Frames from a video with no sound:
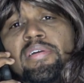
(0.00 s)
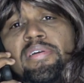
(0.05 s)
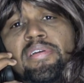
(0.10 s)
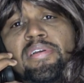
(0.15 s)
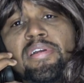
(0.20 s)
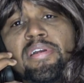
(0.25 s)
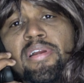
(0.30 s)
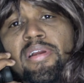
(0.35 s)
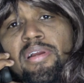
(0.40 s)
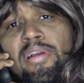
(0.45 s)

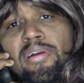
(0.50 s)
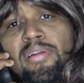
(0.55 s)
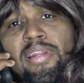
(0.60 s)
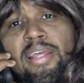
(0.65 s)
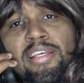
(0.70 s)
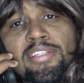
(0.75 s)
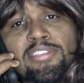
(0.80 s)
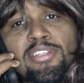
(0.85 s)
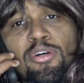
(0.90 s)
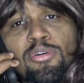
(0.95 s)
Girl,
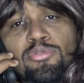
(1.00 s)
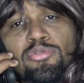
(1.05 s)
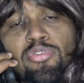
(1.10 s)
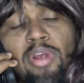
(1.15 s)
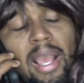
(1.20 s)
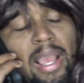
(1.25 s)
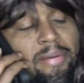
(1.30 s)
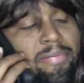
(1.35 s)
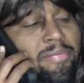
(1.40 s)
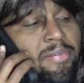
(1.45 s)
they so
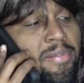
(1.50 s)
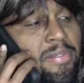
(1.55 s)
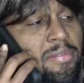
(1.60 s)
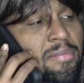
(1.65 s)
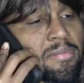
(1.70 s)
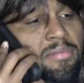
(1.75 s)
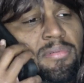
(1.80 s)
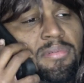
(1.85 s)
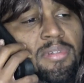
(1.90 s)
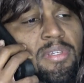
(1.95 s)
trifling.
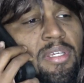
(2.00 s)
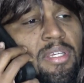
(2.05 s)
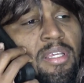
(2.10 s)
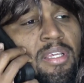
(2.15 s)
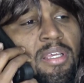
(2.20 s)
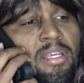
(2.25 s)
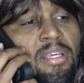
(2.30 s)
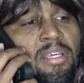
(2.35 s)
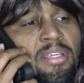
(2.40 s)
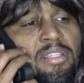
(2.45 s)

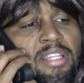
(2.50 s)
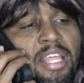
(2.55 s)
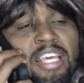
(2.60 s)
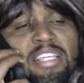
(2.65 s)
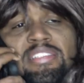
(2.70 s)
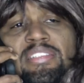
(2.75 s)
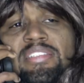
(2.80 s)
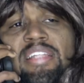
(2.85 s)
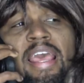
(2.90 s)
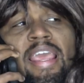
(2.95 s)
They
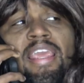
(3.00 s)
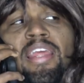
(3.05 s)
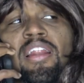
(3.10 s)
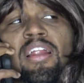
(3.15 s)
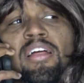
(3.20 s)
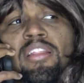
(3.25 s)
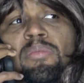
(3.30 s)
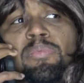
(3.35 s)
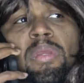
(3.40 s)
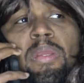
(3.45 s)
stay in
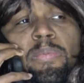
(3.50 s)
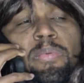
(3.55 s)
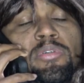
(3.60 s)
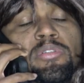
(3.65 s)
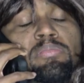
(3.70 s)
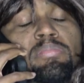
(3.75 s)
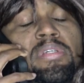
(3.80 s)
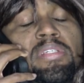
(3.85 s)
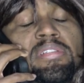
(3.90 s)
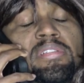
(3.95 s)
other
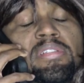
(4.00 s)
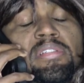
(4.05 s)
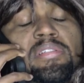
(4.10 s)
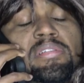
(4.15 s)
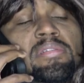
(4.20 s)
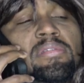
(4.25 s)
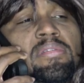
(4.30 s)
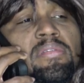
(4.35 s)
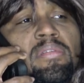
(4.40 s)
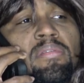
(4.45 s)
people's
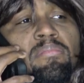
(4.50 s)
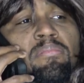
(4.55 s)
business.